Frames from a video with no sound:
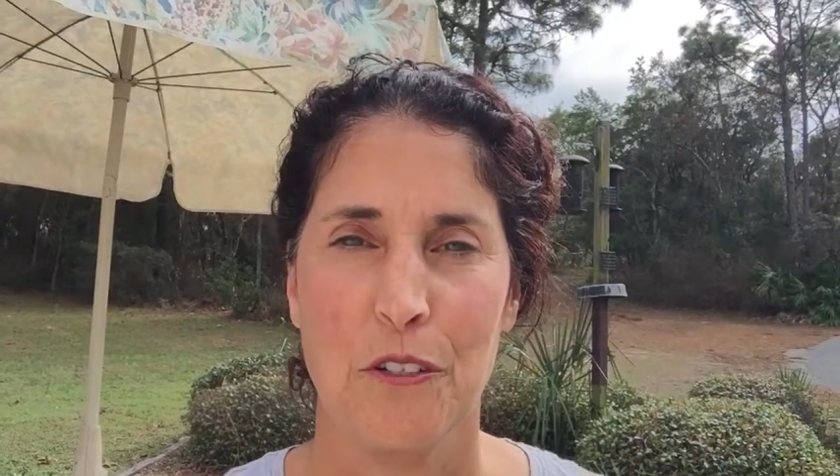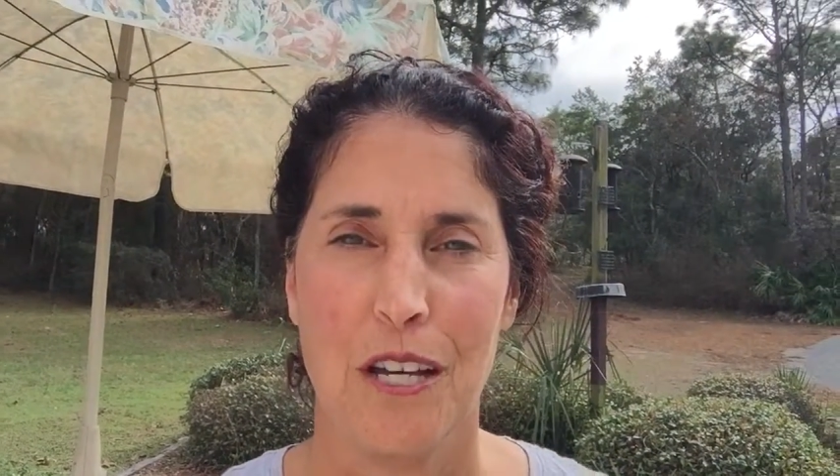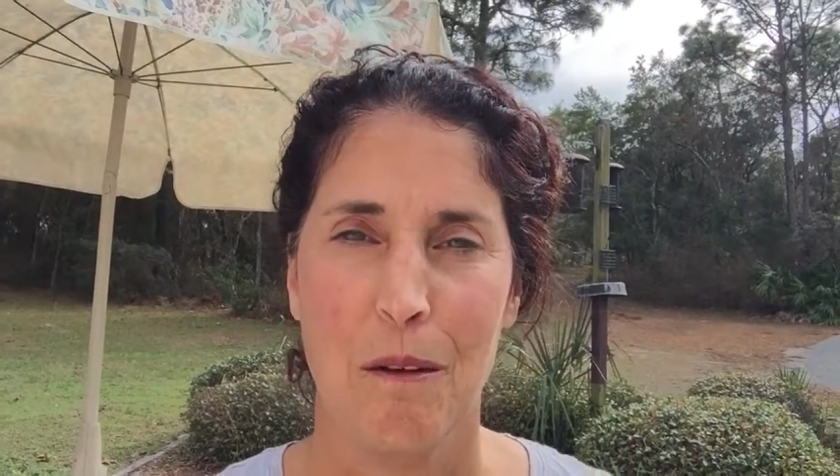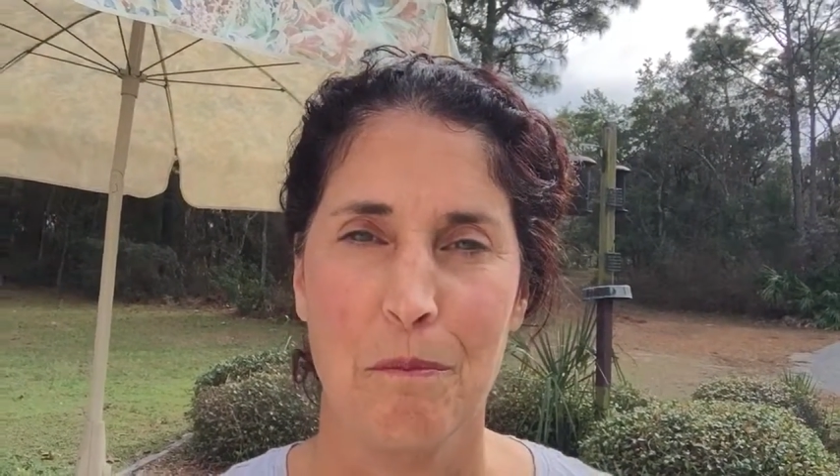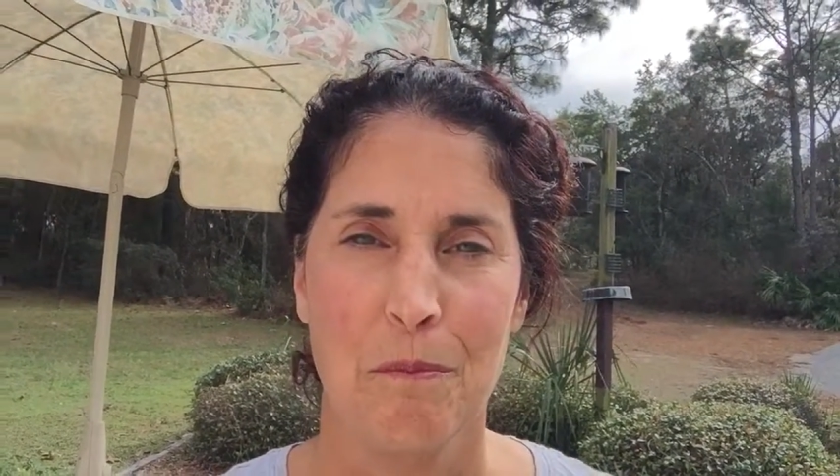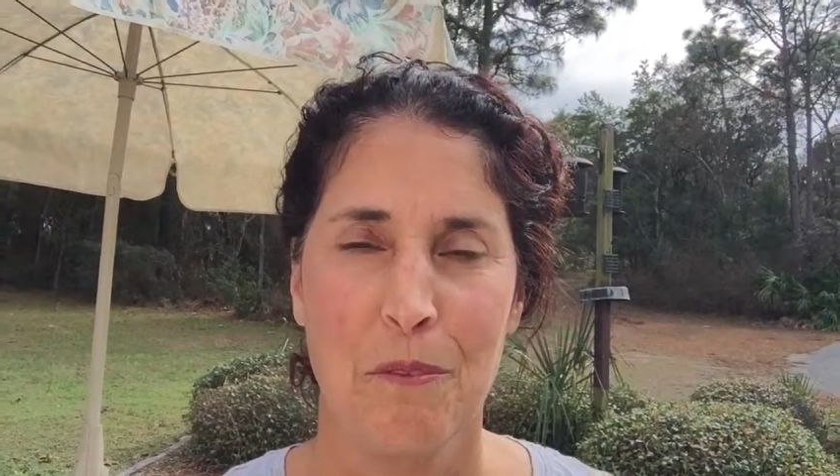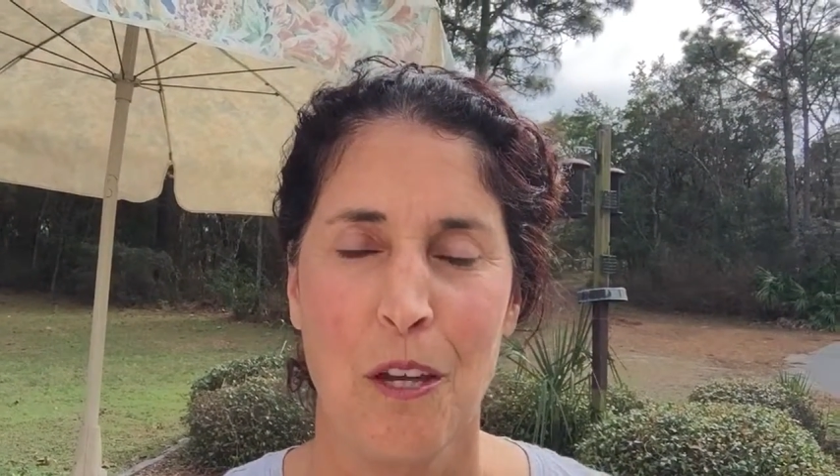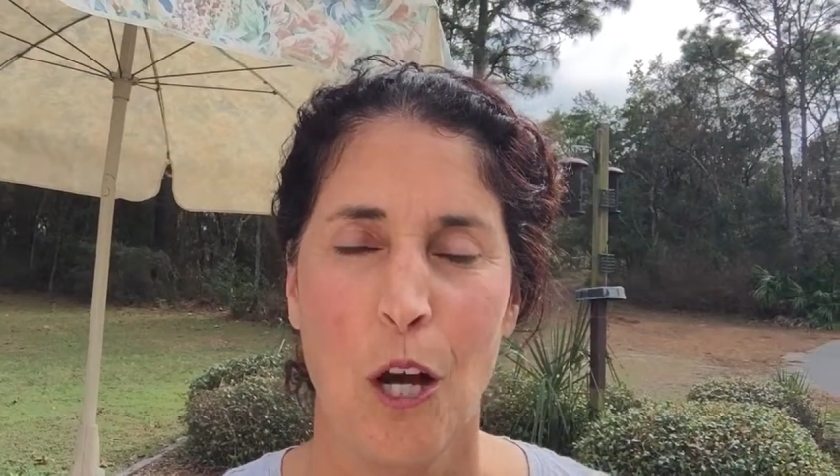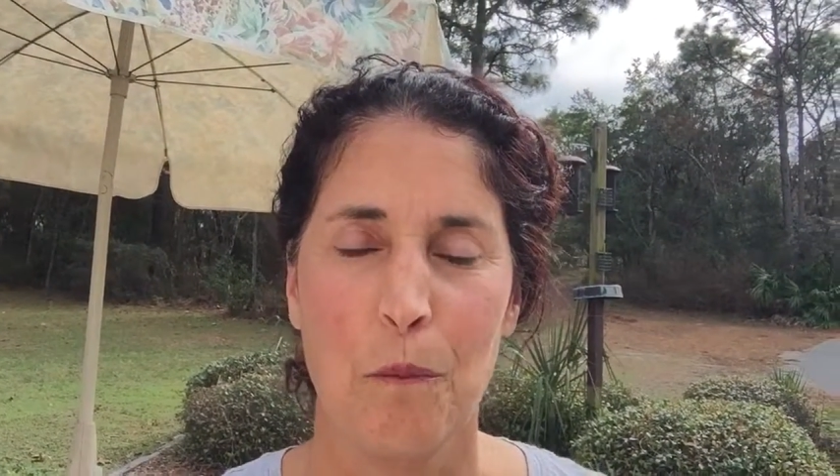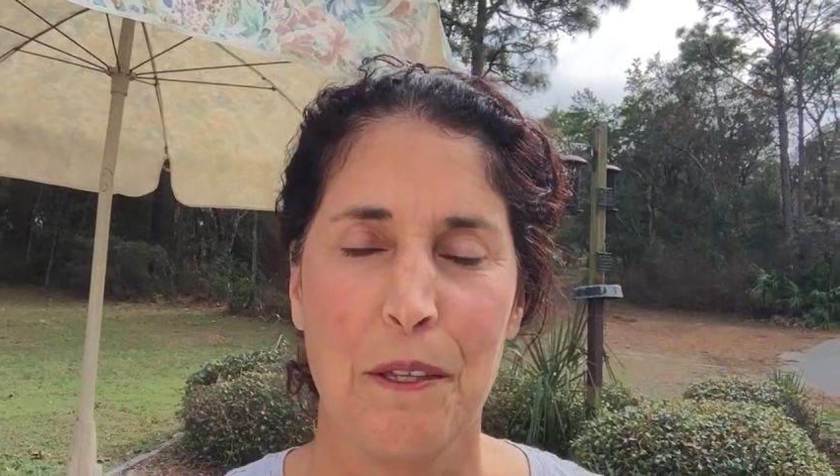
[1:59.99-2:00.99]
tub.
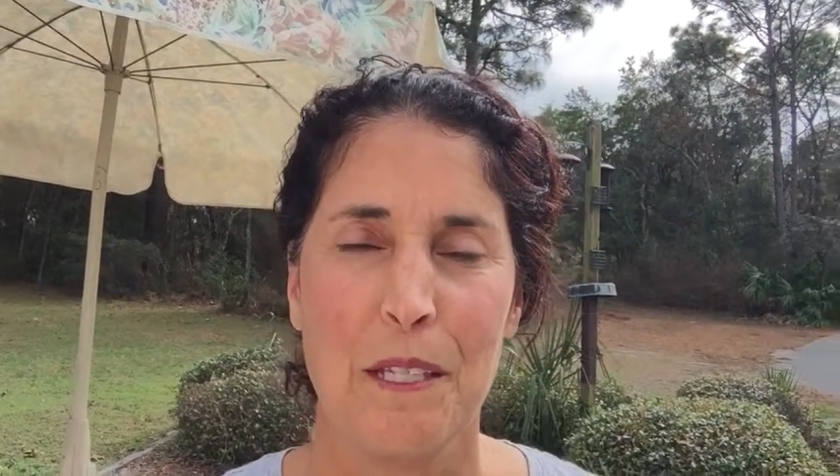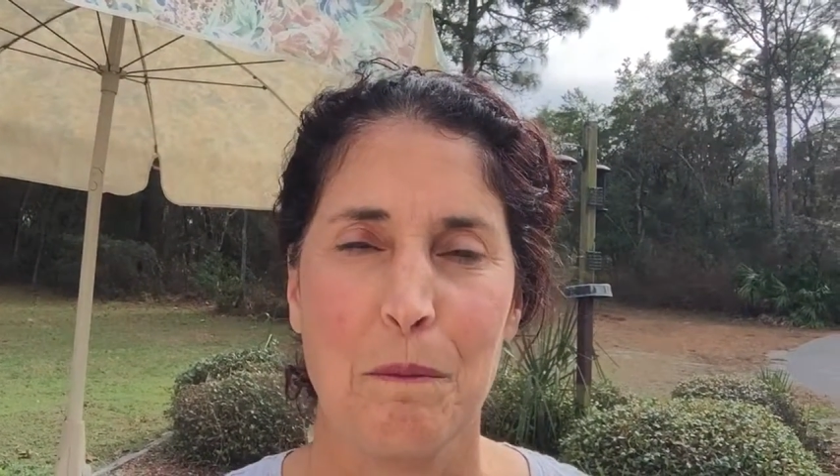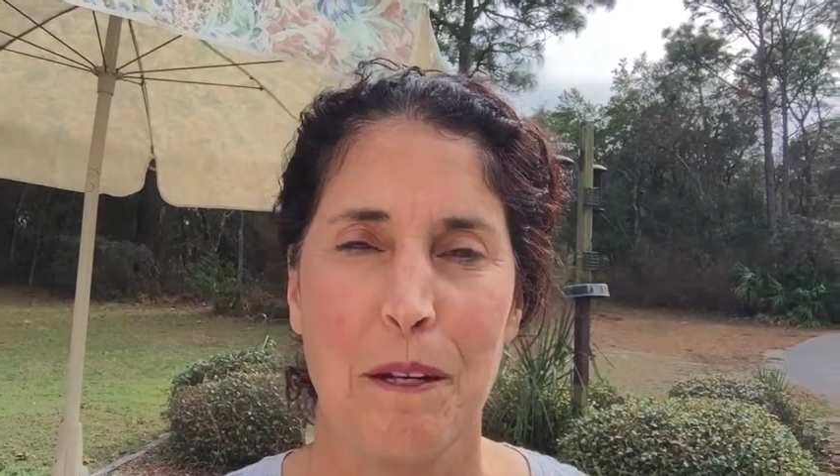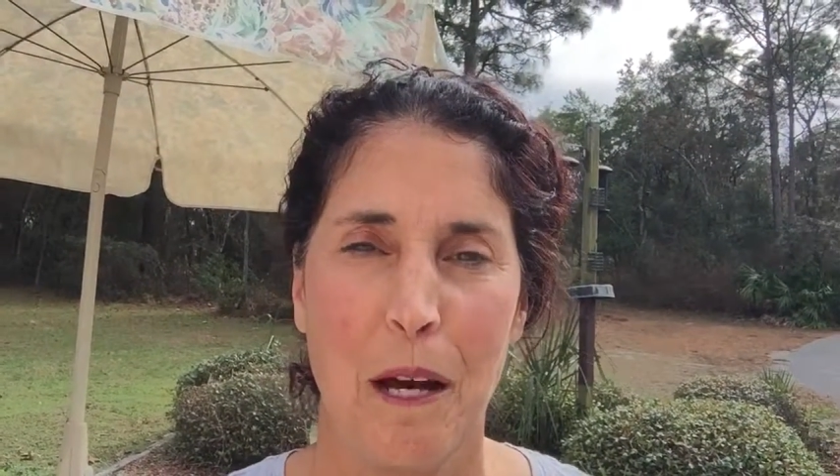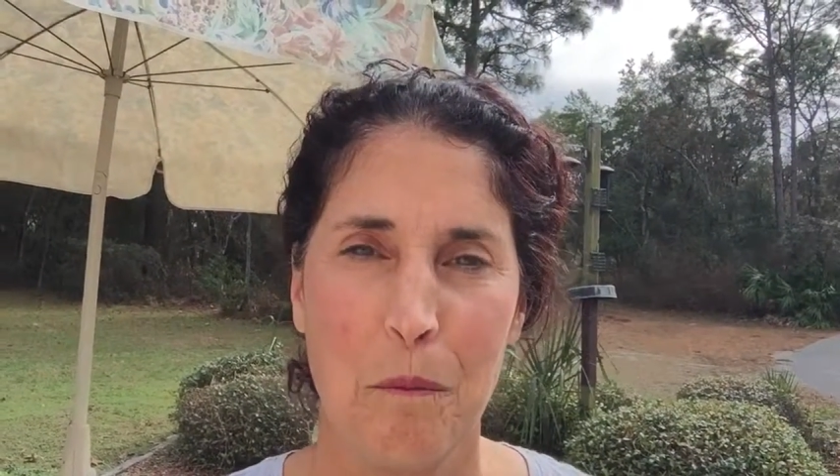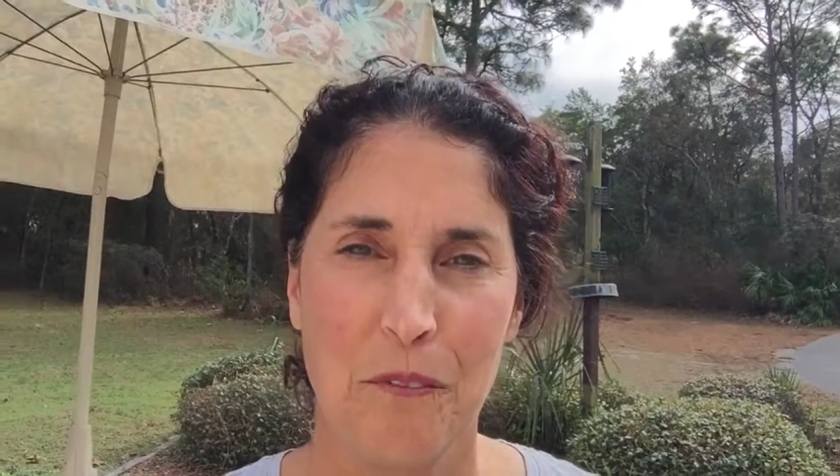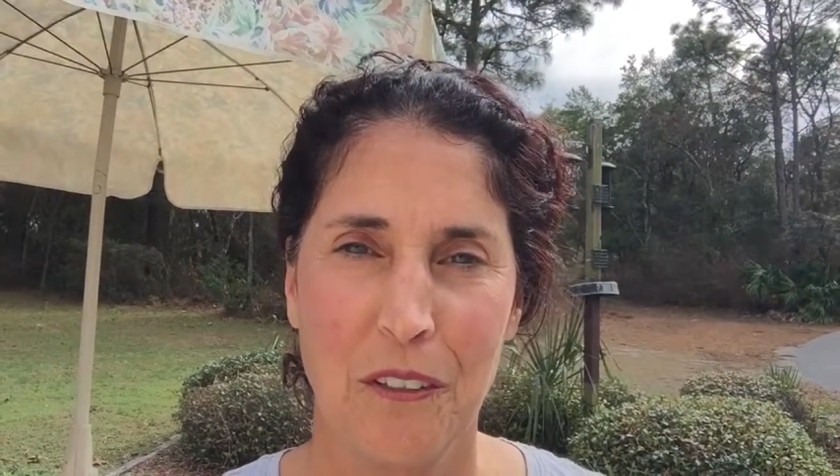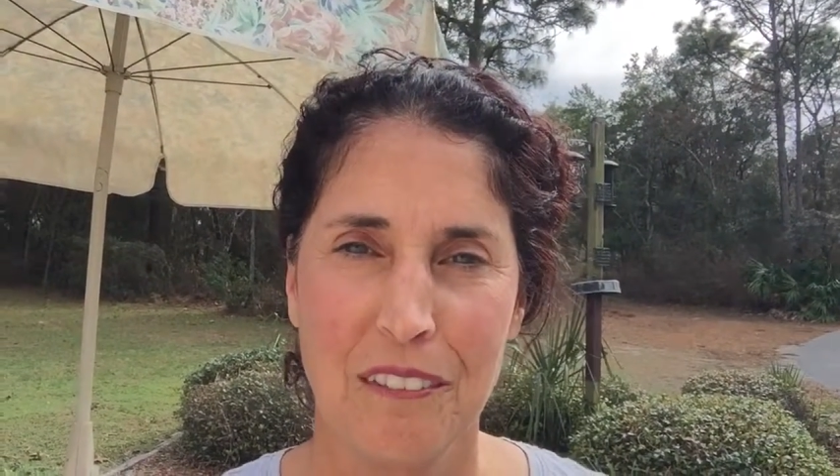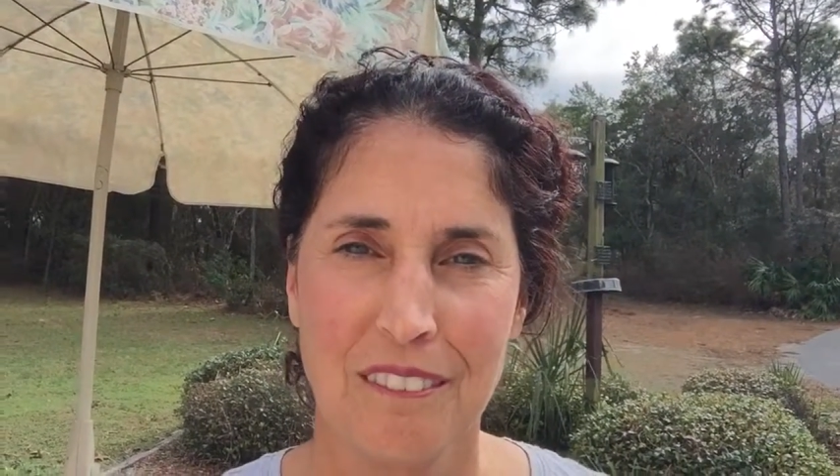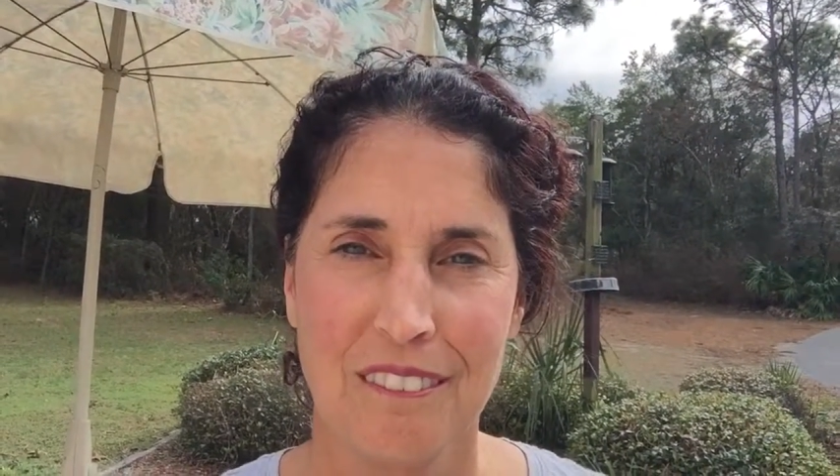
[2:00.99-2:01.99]
Hope that's been
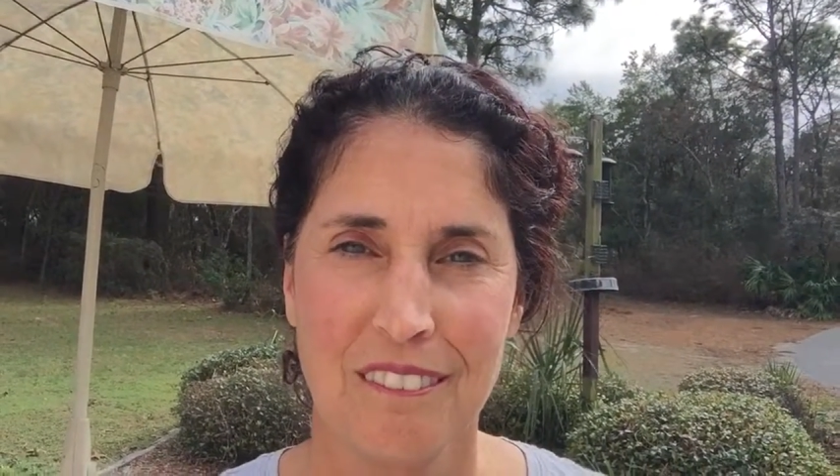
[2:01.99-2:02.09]
helpful.